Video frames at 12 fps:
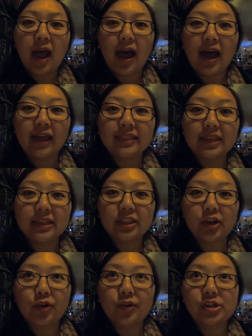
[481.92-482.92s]
I think
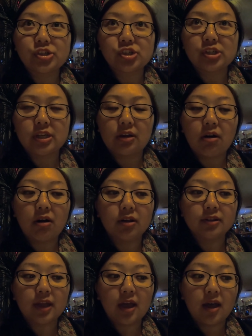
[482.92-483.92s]
they're originally
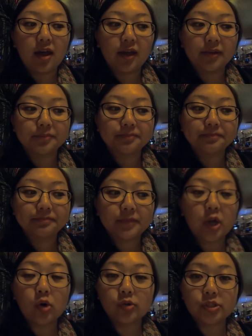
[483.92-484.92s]
called
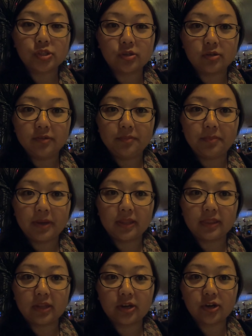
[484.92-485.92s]
Coastal,
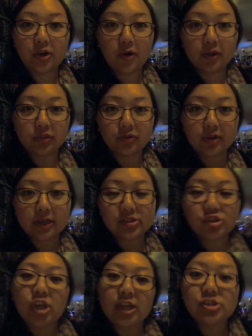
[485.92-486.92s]
but they're going through a
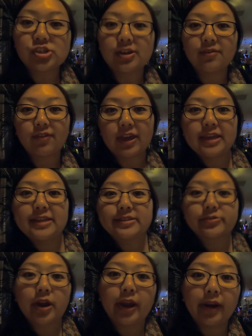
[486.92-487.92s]
changing phase
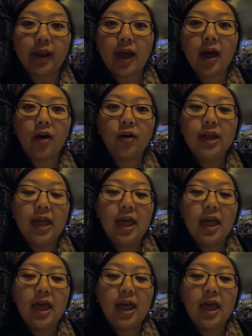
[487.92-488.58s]
right now.